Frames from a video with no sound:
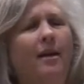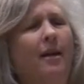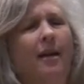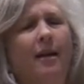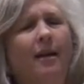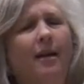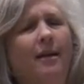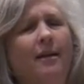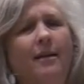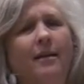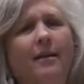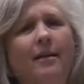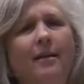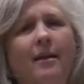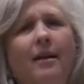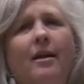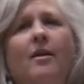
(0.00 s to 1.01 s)
We have
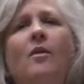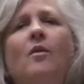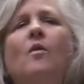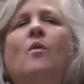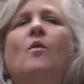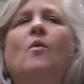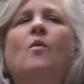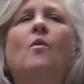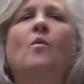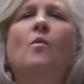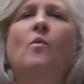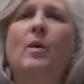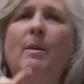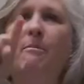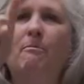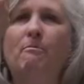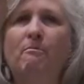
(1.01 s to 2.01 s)
got to get it to
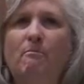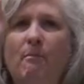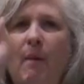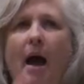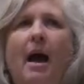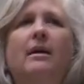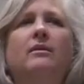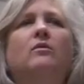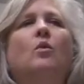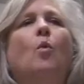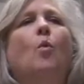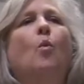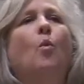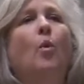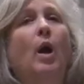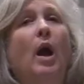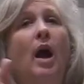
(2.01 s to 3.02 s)
where it draws a circle
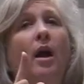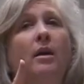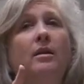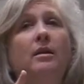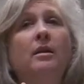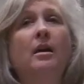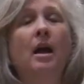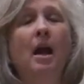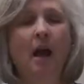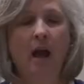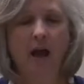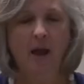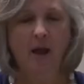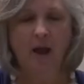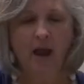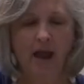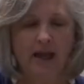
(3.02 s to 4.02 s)
around yourself
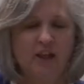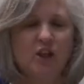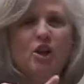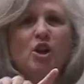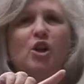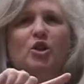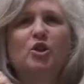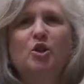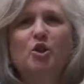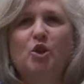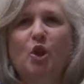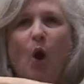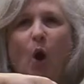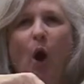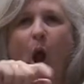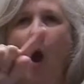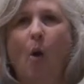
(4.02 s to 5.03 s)
and say, okay,
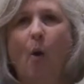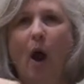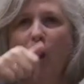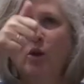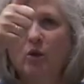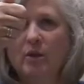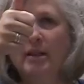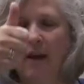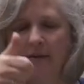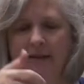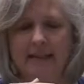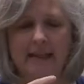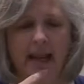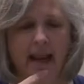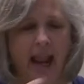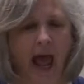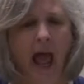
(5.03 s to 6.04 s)
I'm going to support the
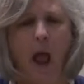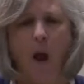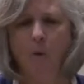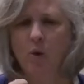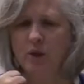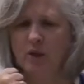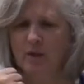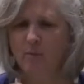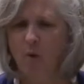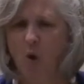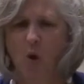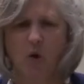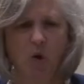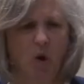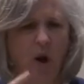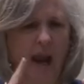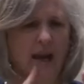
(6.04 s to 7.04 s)
Great Commission. I'm going to do
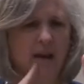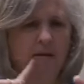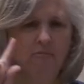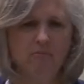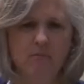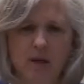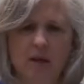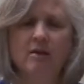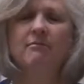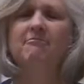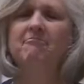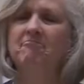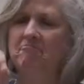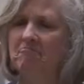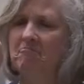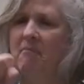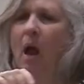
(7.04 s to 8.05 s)
that.
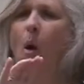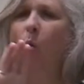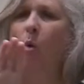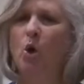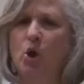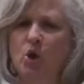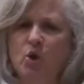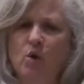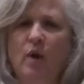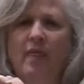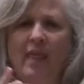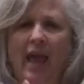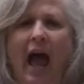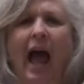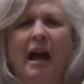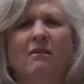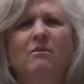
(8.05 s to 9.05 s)
But I'm going to do more than
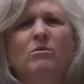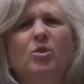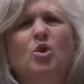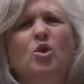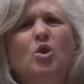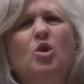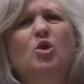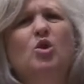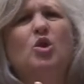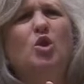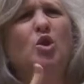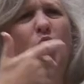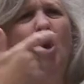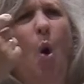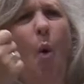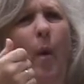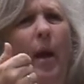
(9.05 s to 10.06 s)
that. I'm
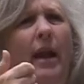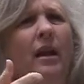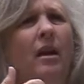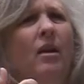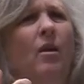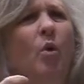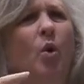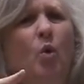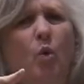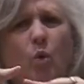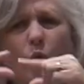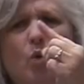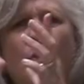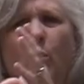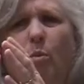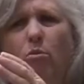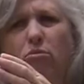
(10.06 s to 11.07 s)
going to every
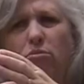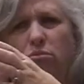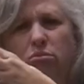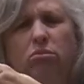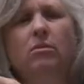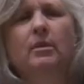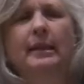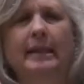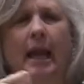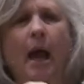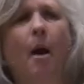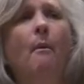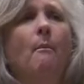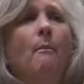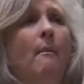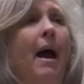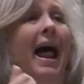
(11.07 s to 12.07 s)
day give the
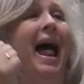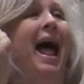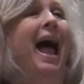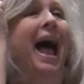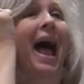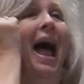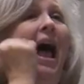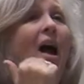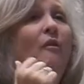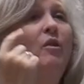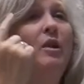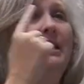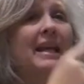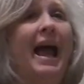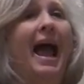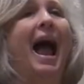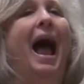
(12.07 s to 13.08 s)
gospel to
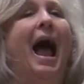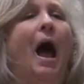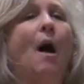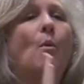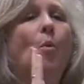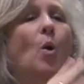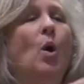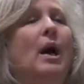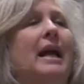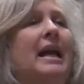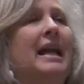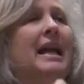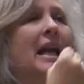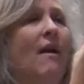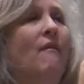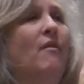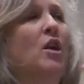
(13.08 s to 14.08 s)
somebody in my
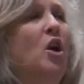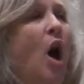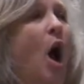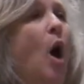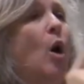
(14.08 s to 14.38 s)
world.